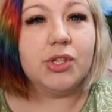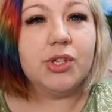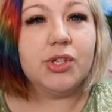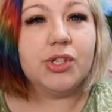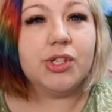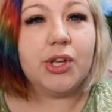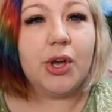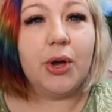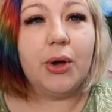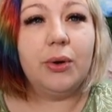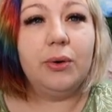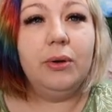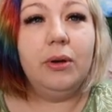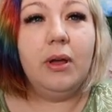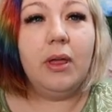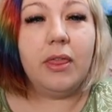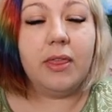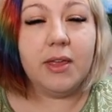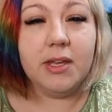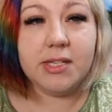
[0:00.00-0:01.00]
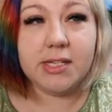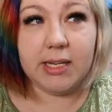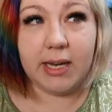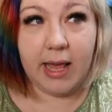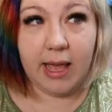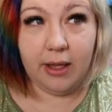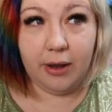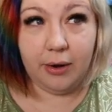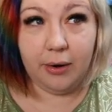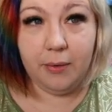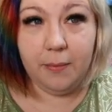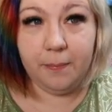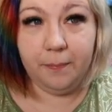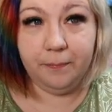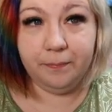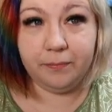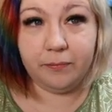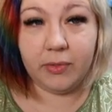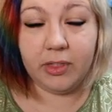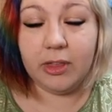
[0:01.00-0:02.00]
So this layer
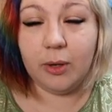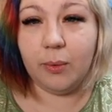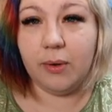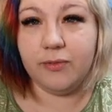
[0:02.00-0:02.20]
that